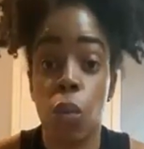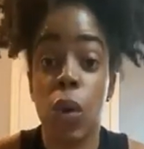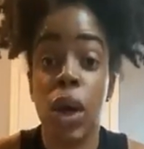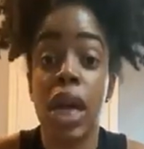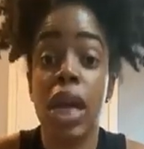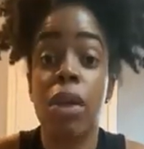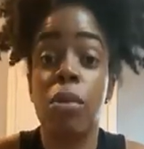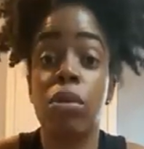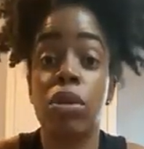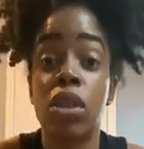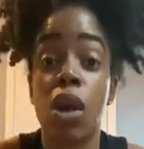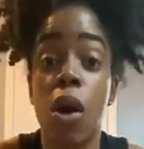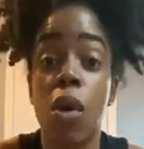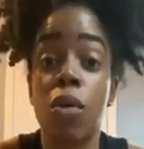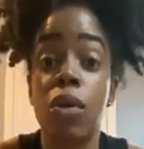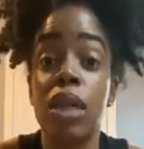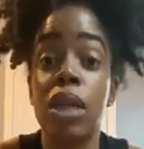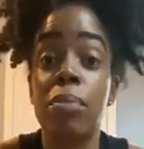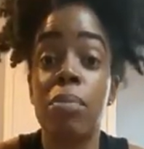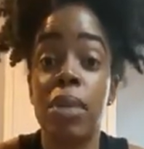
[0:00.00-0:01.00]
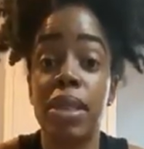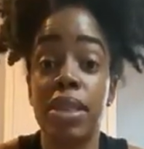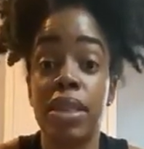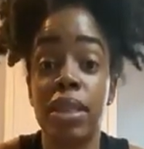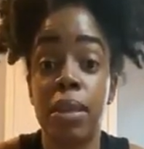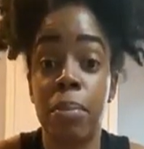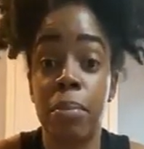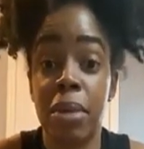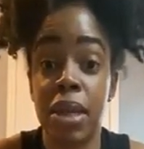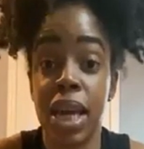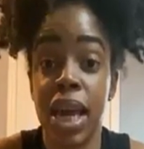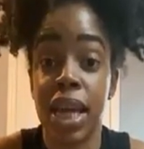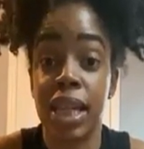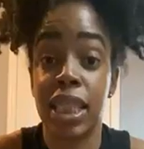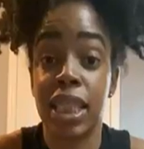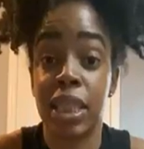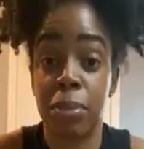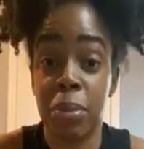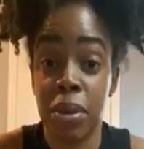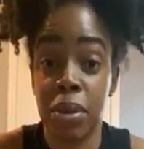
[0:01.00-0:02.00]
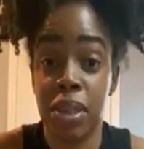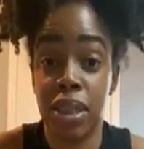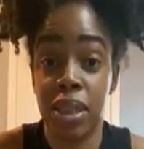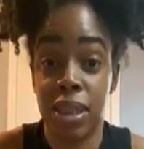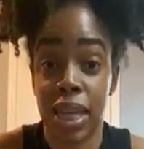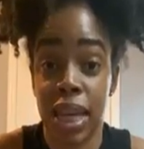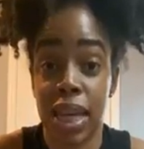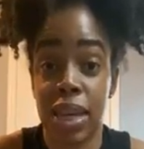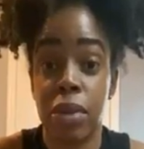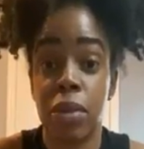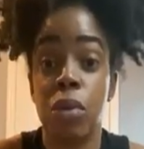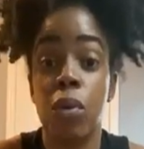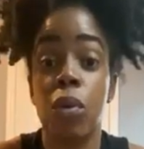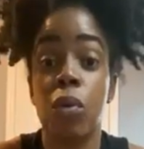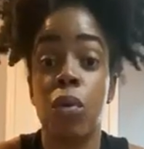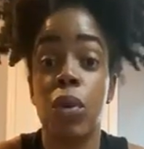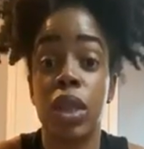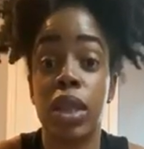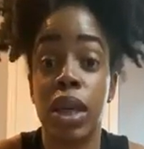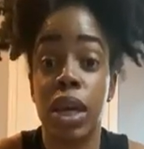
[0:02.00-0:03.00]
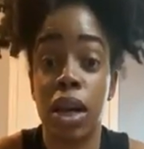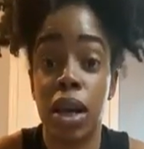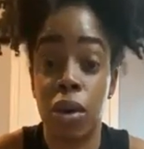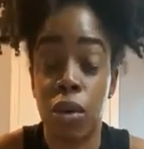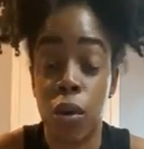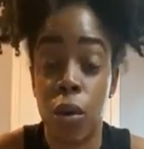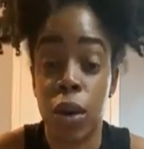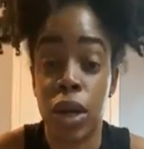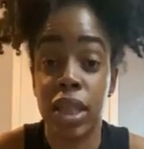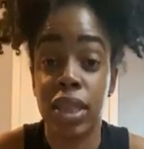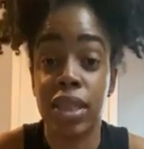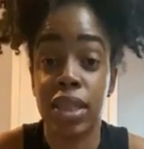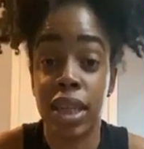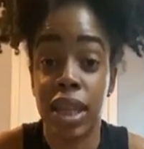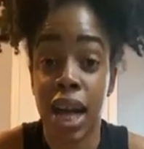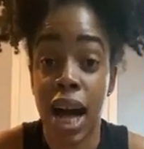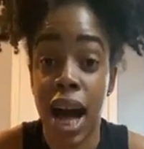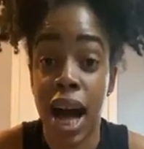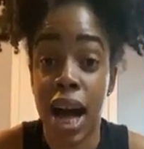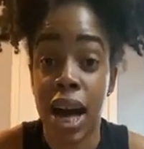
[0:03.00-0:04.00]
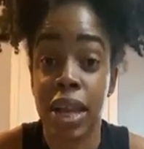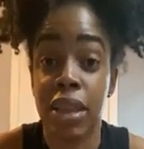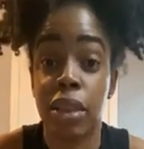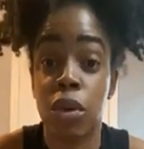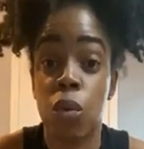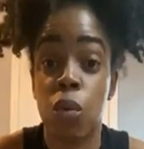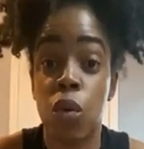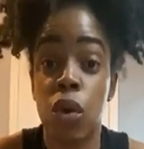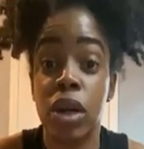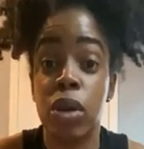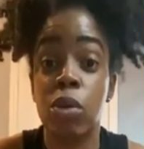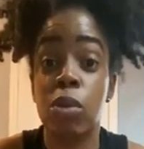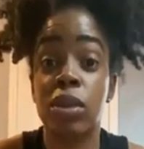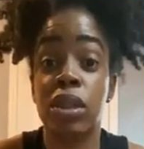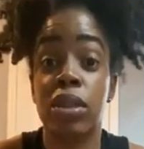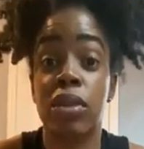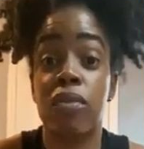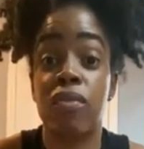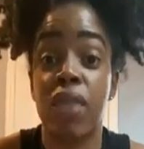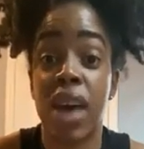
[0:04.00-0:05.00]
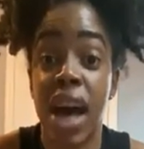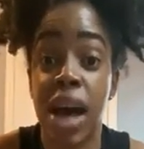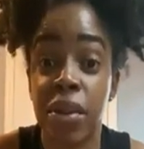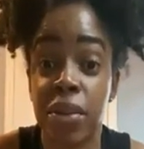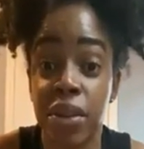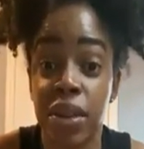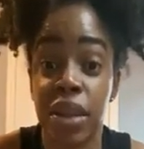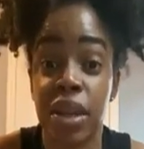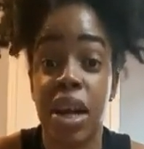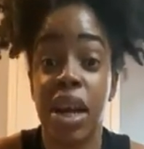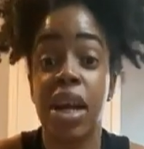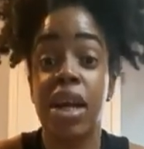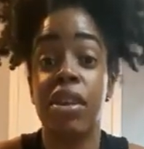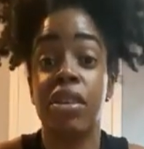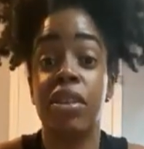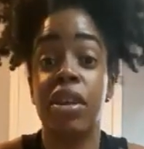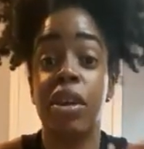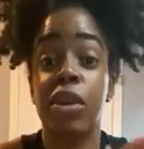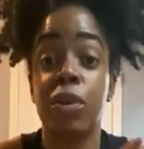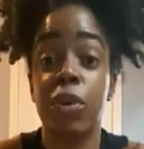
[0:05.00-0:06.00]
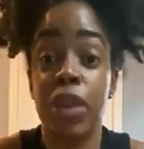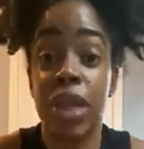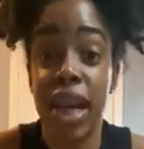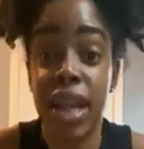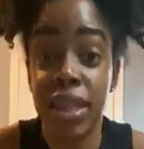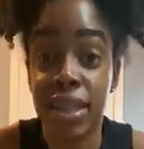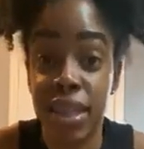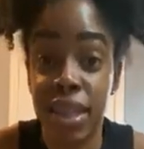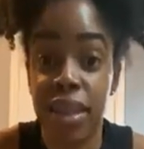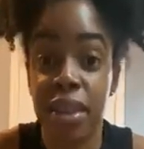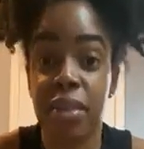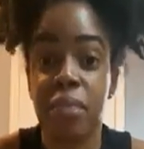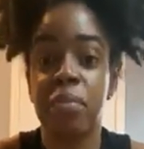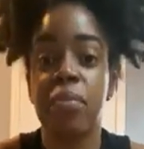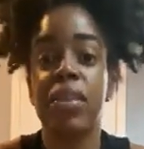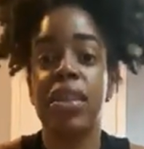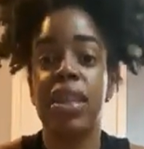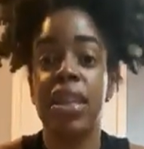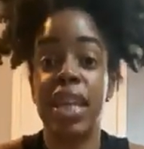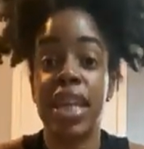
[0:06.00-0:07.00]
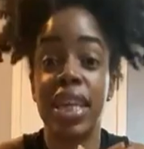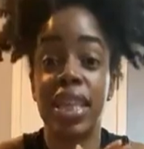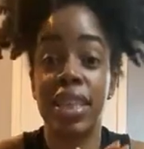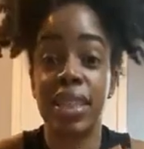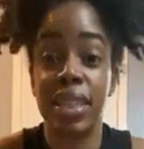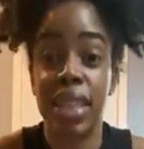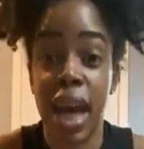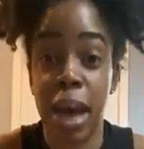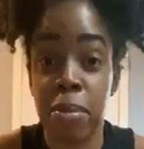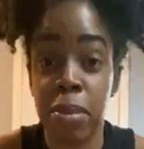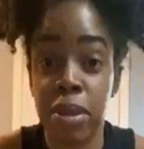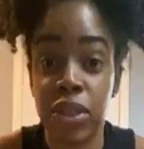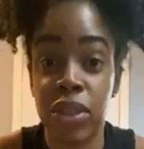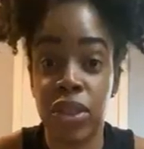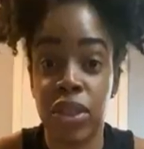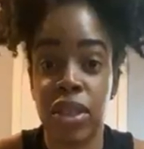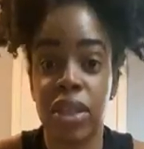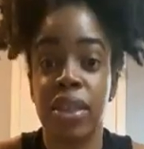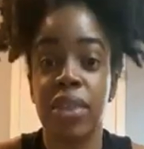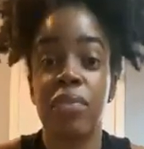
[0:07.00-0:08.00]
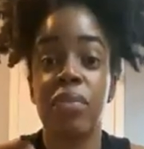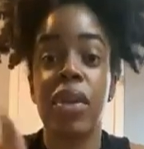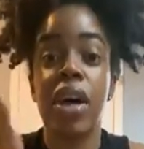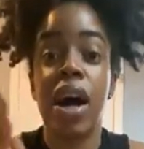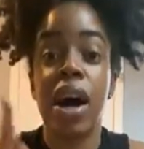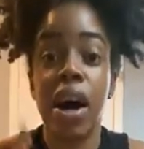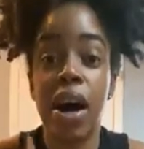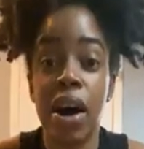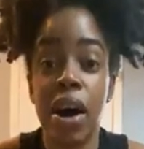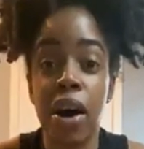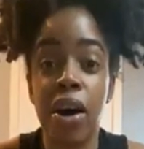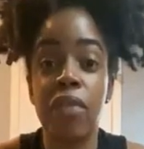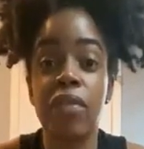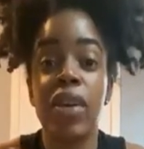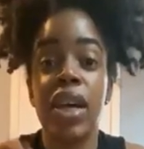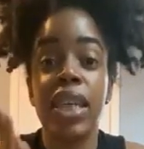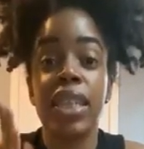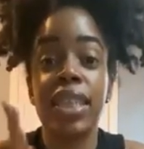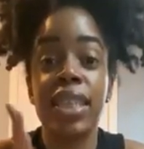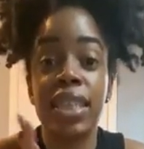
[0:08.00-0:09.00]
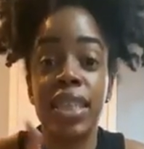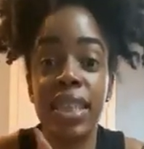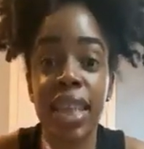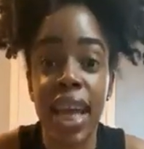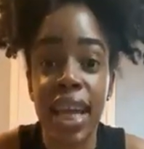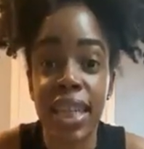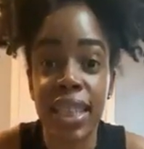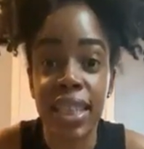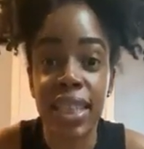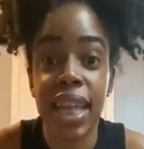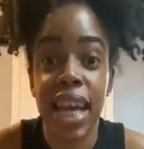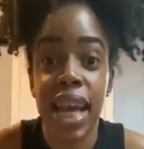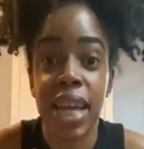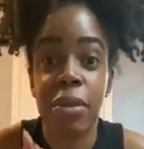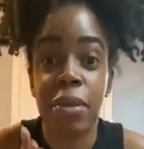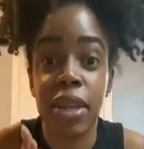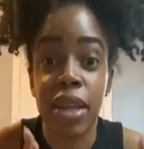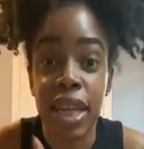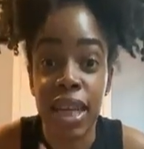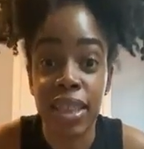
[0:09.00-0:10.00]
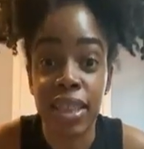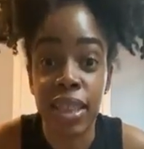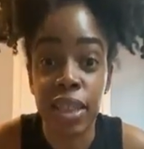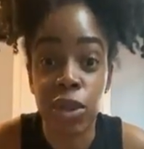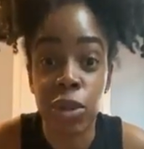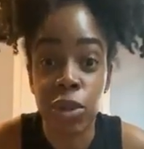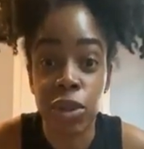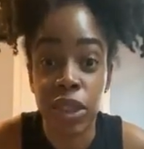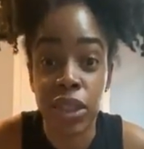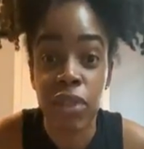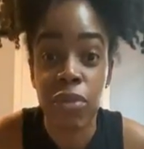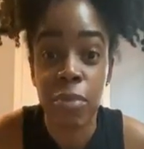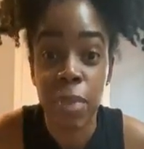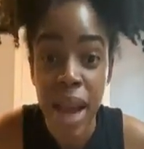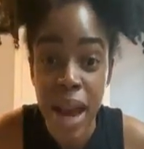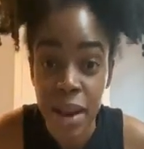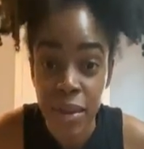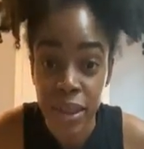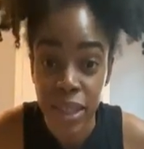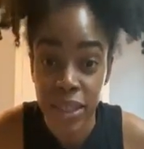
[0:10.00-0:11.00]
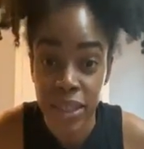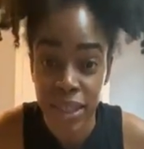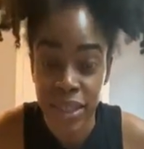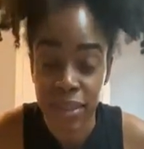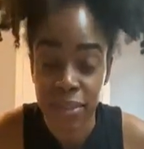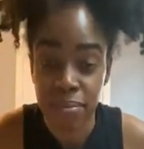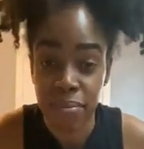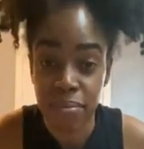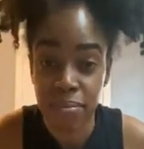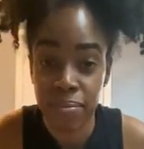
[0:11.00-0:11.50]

where it was only meant to be experienced at with according to God, the one who is the founder, the creator, the establisher of sex and the institution of marriage.